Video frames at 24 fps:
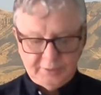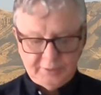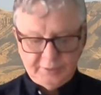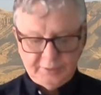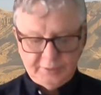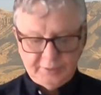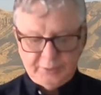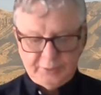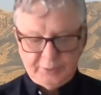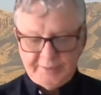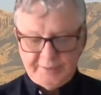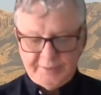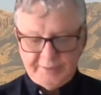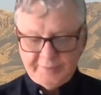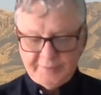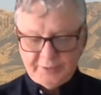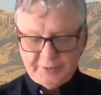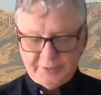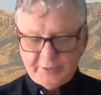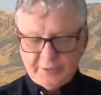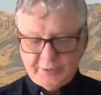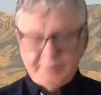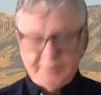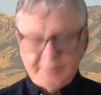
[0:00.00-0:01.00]
though he never
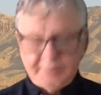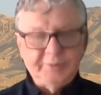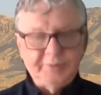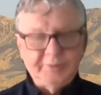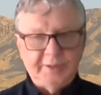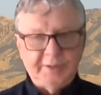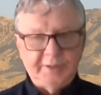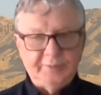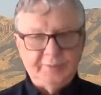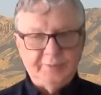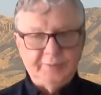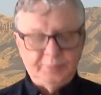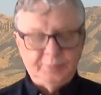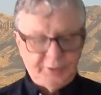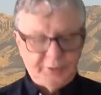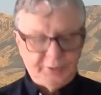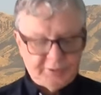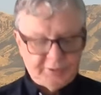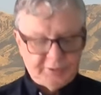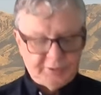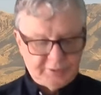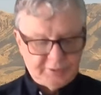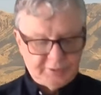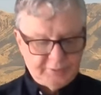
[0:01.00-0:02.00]
called himself a
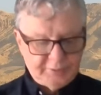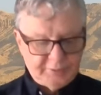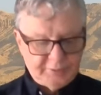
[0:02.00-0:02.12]
Buddhist.